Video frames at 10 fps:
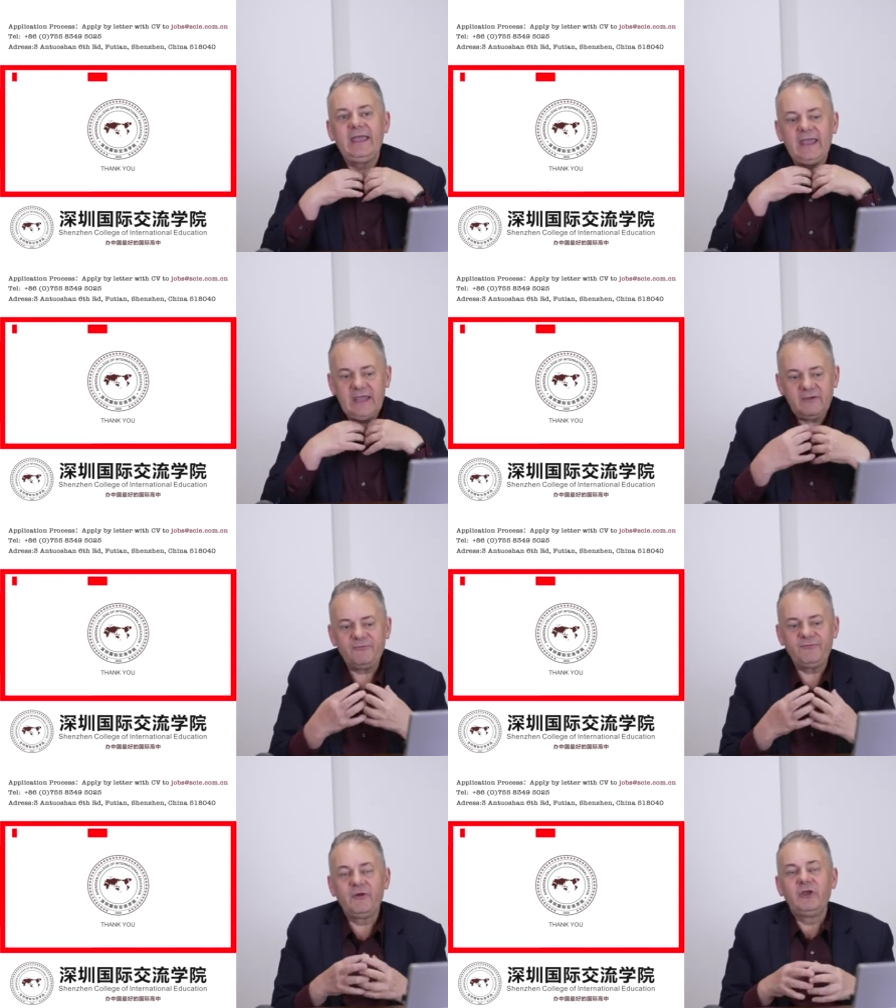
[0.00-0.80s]

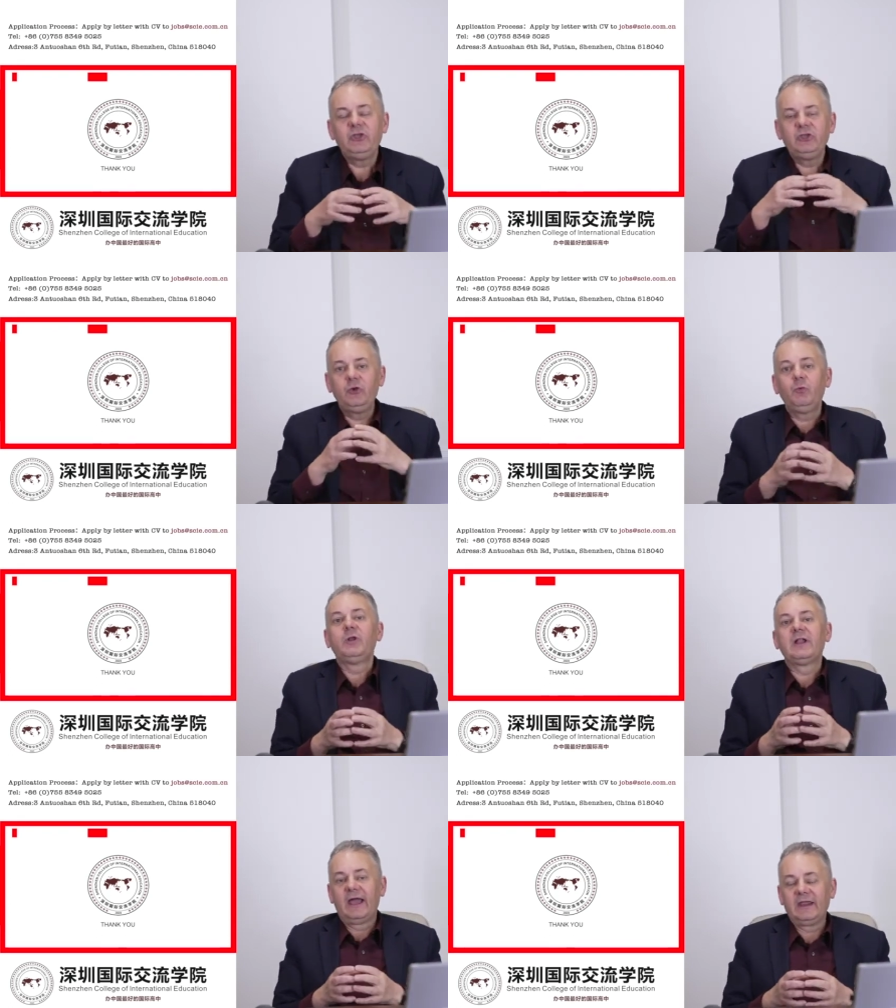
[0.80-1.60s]
If you
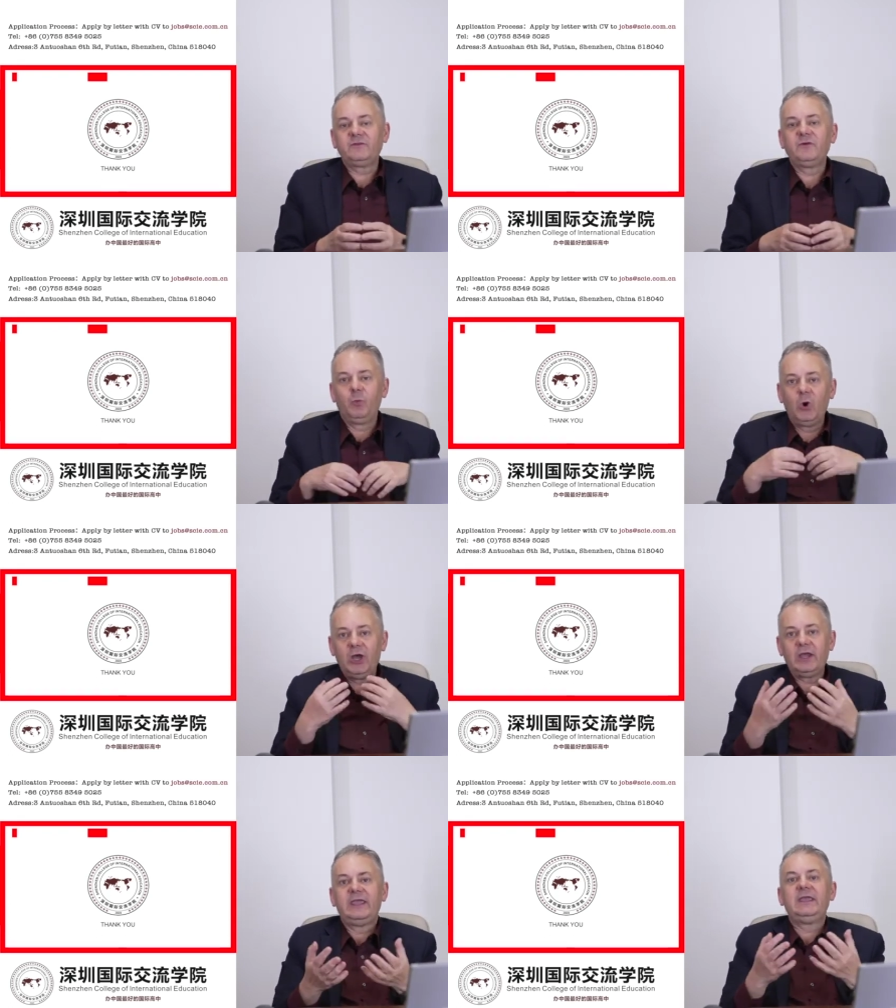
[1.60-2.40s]
would like to
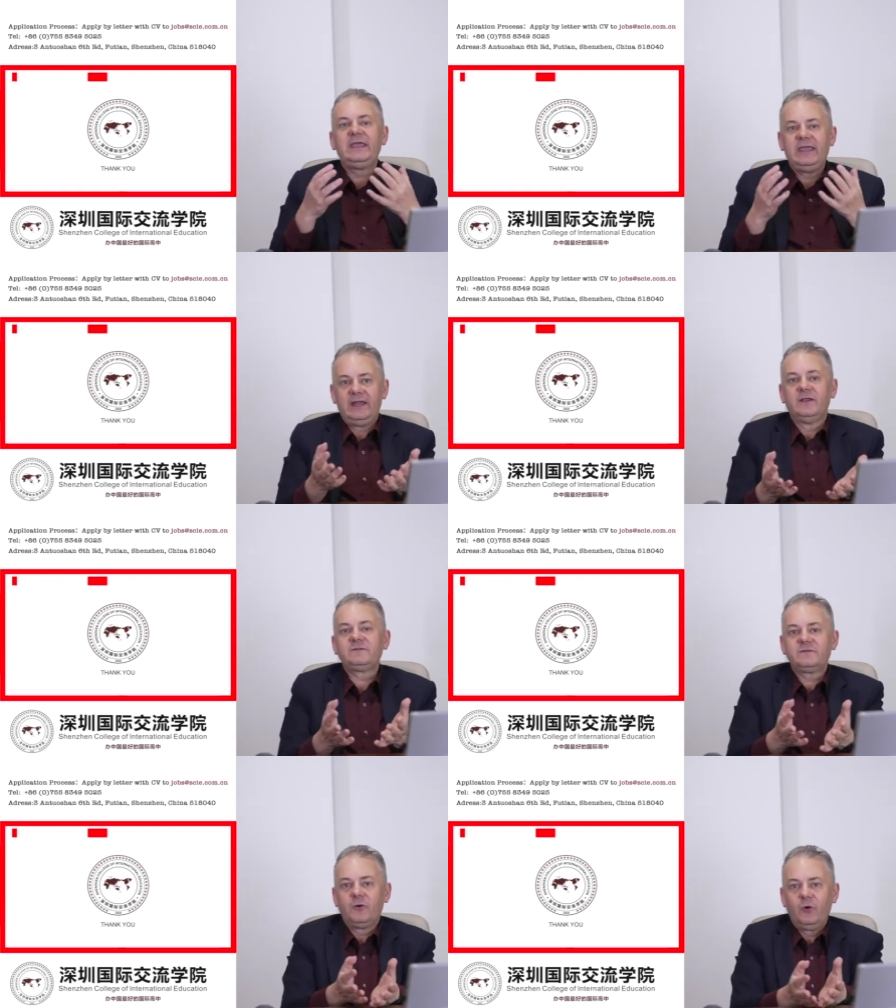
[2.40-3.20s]
work in a
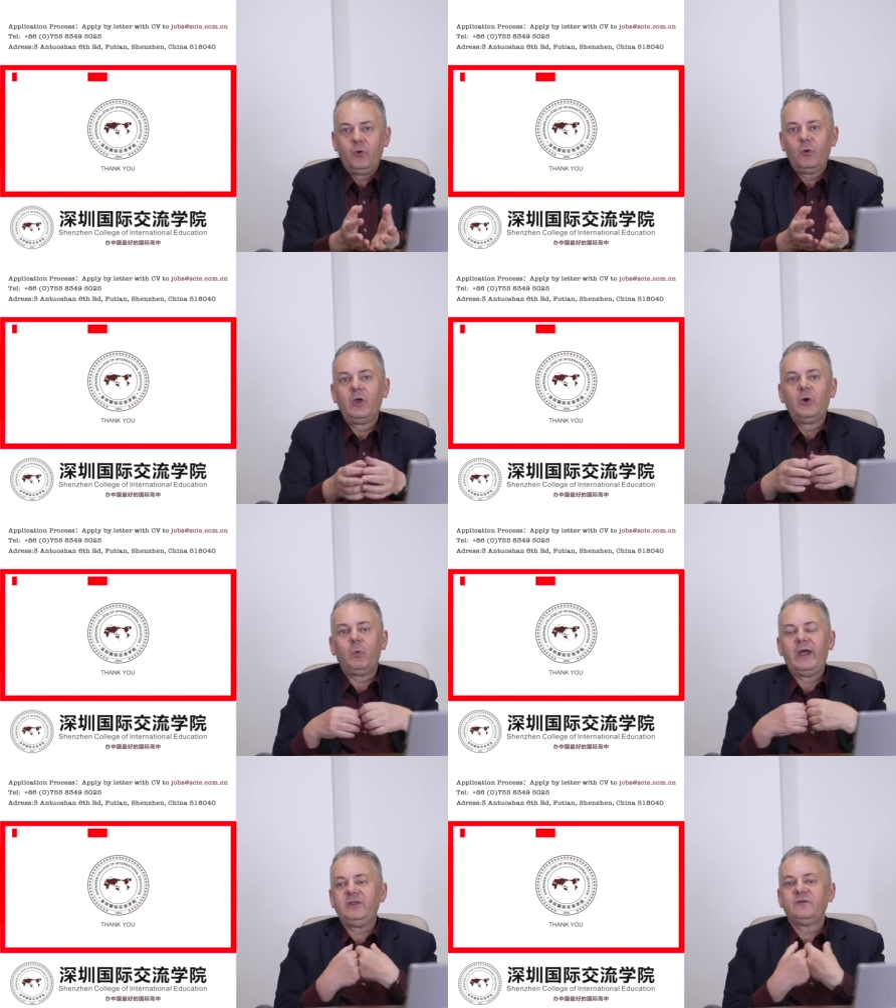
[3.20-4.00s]
school
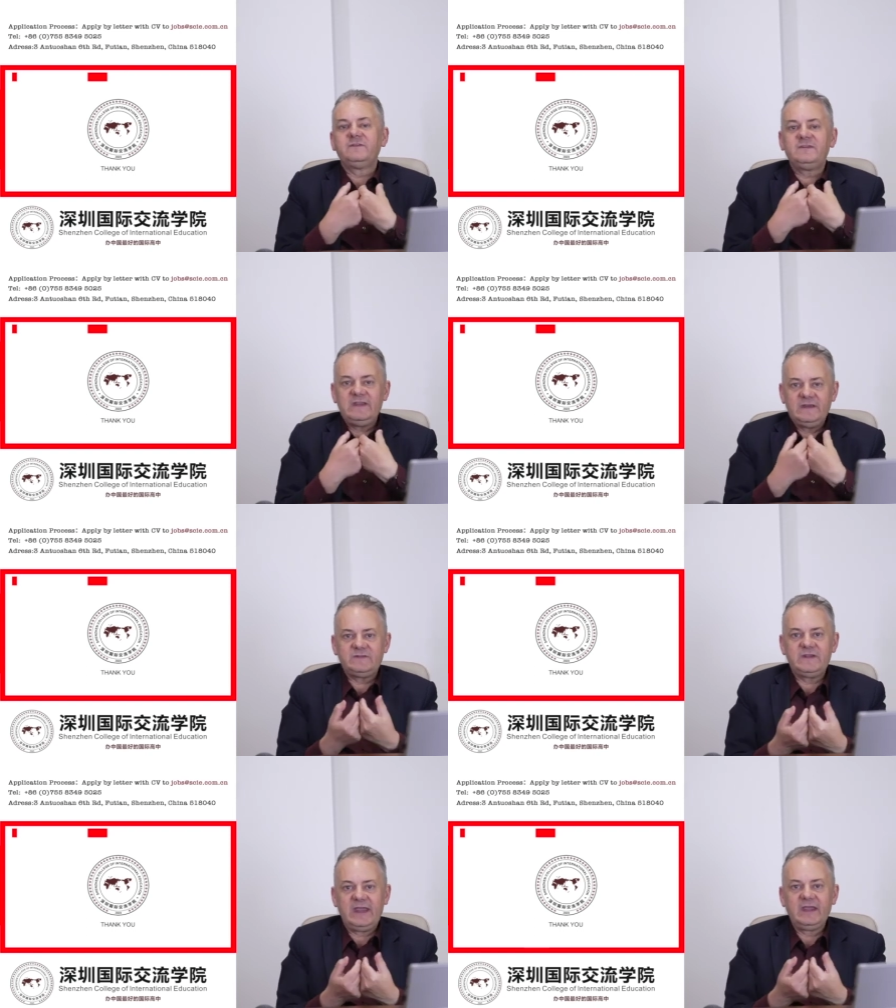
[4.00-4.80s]
where you're
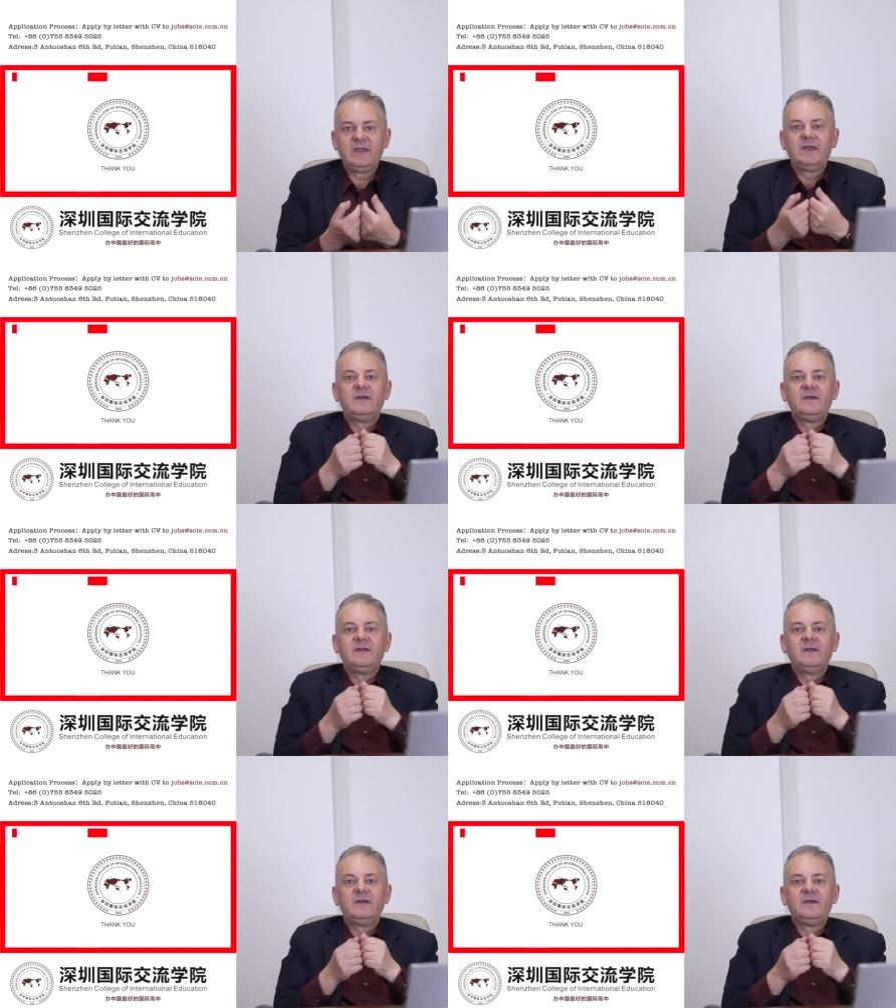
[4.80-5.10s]
teaching